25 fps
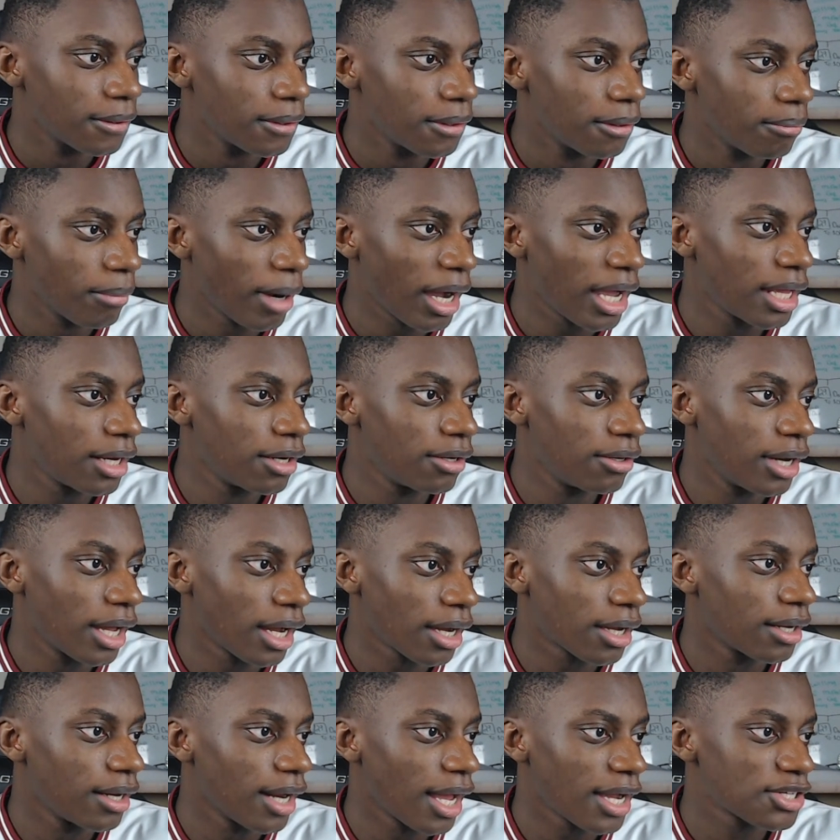My internet
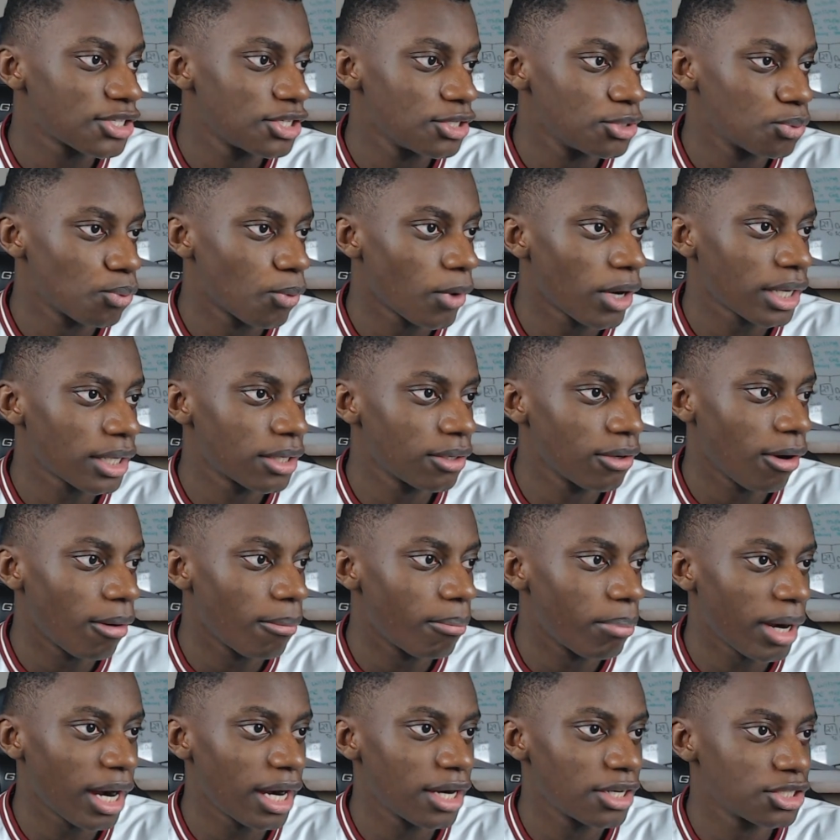connection is working on
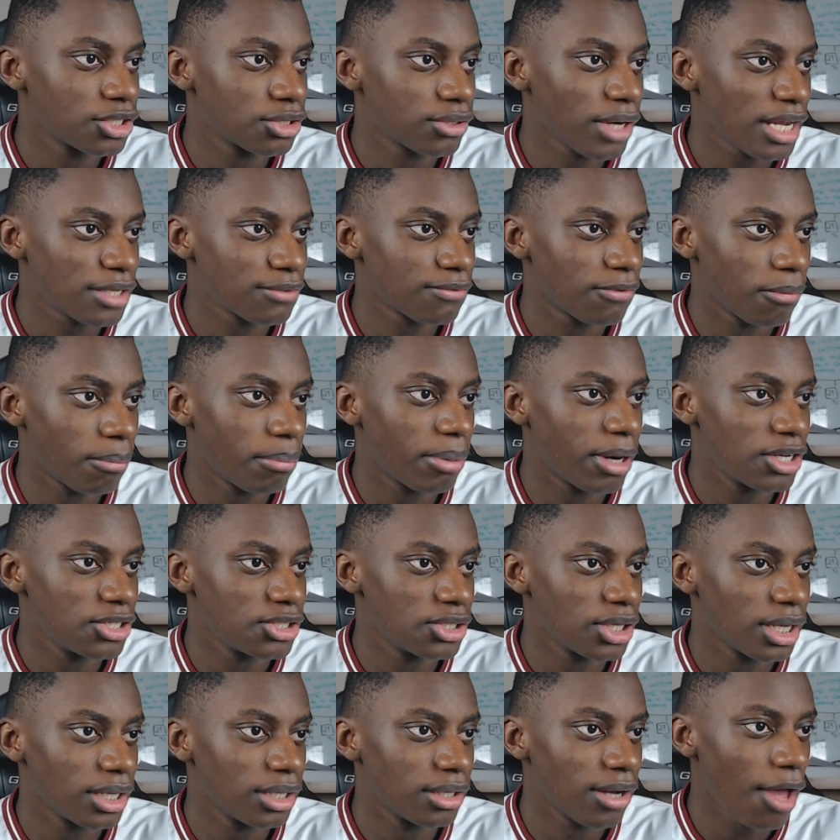Bayern's transfer
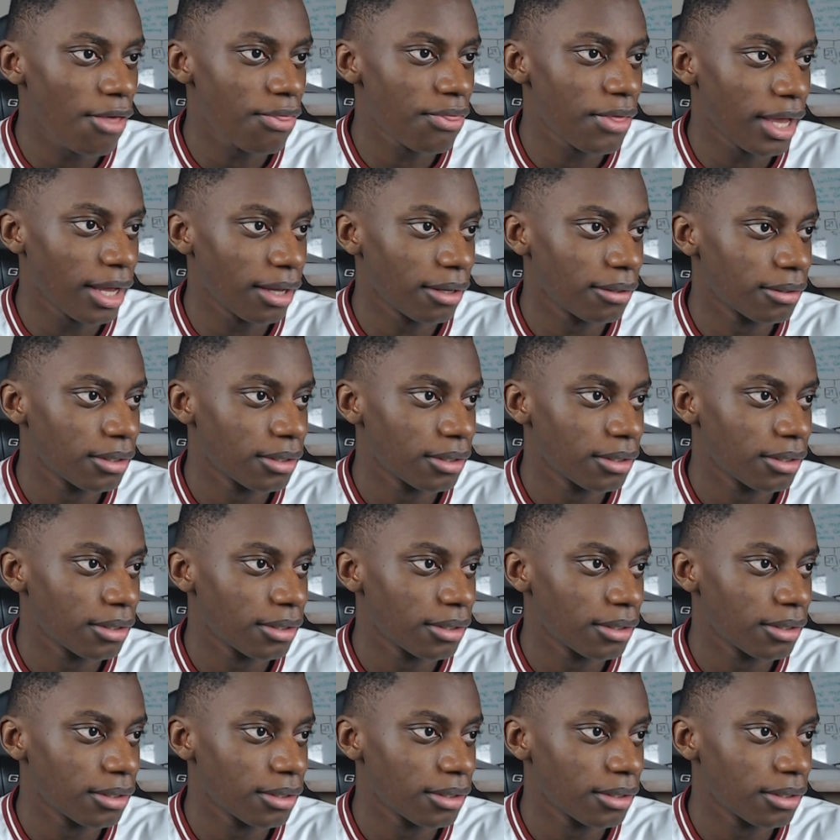budget. Nothing.